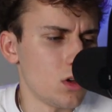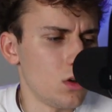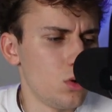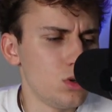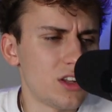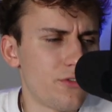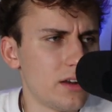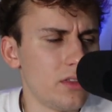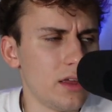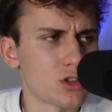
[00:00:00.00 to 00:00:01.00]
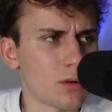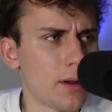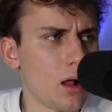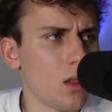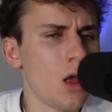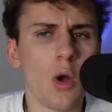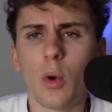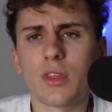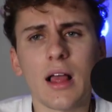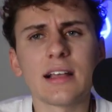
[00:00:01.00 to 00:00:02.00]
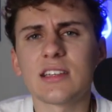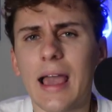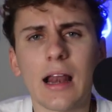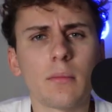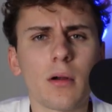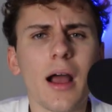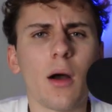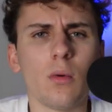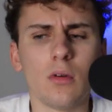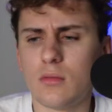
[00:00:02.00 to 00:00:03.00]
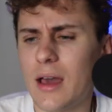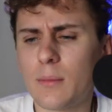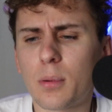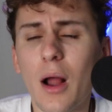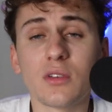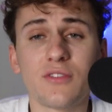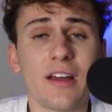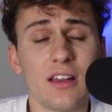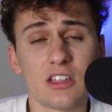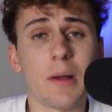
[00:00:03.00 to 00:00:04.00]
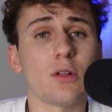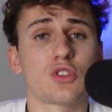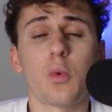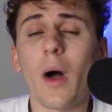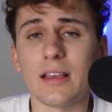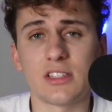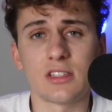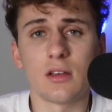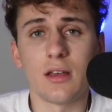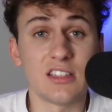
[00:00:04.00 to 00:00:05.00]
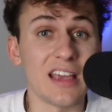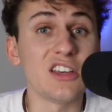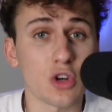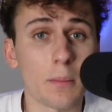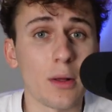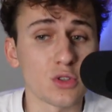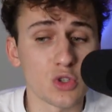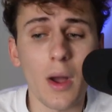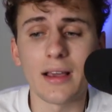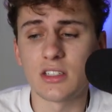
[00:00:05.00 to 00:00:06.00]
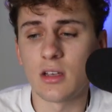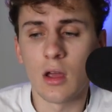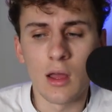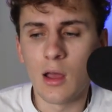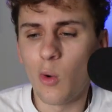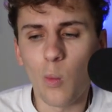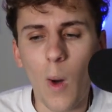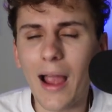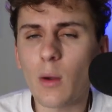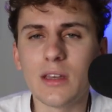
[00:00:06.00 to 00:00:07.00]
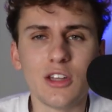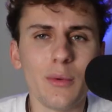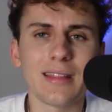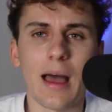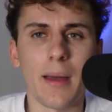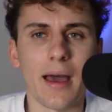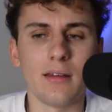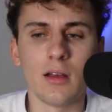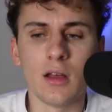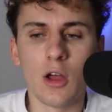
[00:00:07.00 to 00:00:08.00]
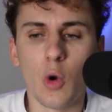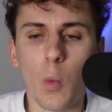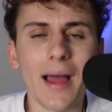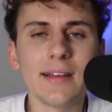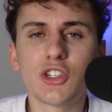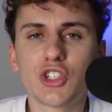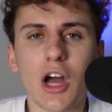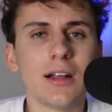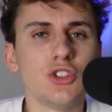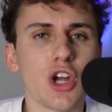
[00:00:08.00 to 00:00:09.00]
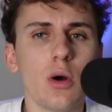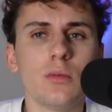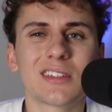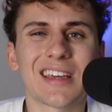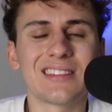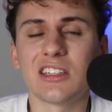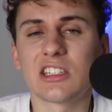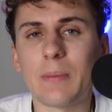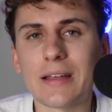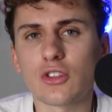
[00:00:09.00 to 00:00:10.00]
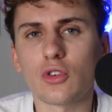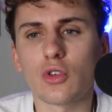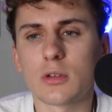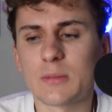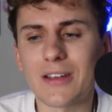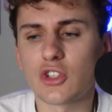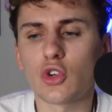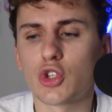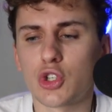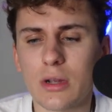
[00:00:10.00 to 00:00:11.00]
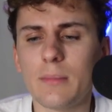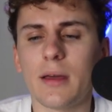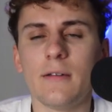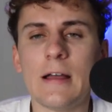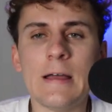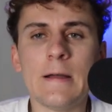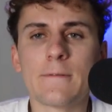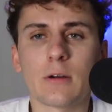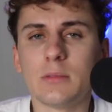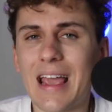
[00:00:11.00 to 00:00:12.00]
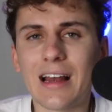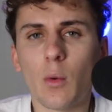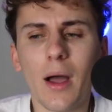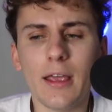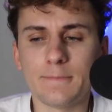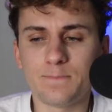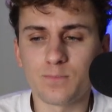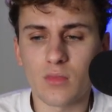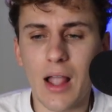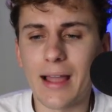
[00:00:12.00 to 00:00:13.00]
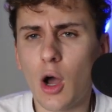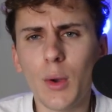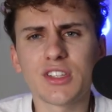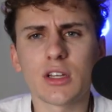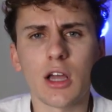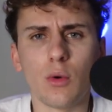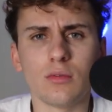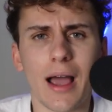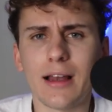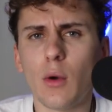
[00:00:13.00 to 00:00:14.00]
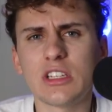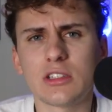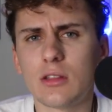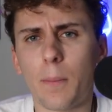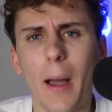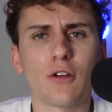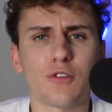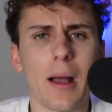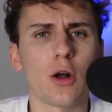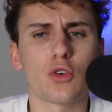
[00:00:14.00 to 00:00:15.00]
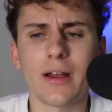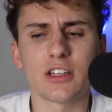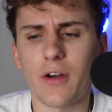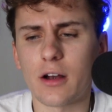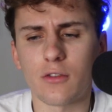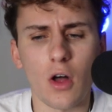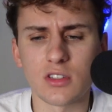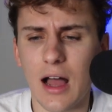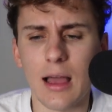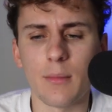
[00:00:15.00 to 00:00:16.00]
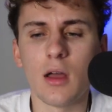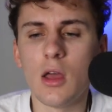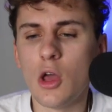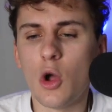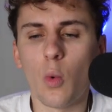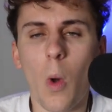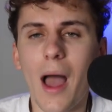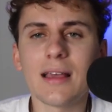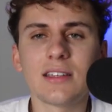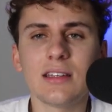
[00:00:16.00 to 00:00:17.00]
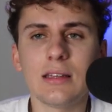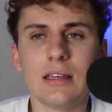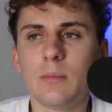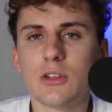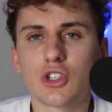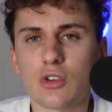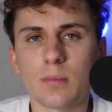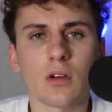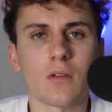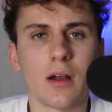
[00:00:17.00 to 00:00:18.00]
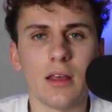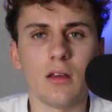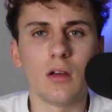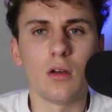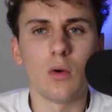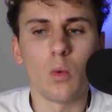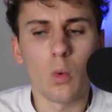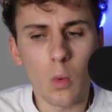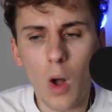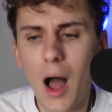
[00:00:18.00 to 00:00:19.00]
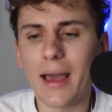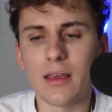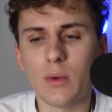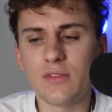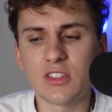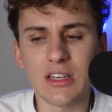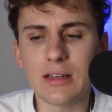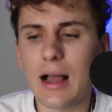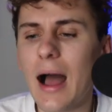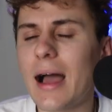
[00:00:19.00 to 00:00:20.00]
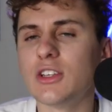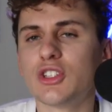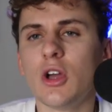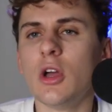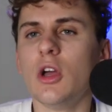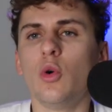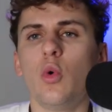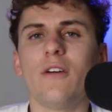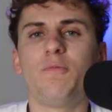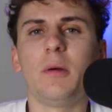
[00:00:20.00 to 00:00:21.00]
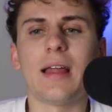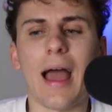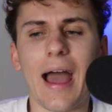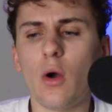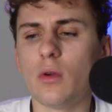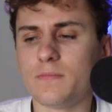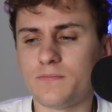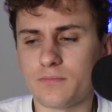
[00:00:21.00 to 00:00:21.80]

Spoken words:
who's defended the interim belt? With guys like Renan Barão. Renan Barão defended his belt twice, his interim belt twice. Why are we doing that, man? Why does Jon Jones get this special treatment from Dana White? I know he's the GOAT. I know he's the pound-for-pound greatest fighter of all time. Why hasn't he been stripped already? Why? We've seen guys who have been out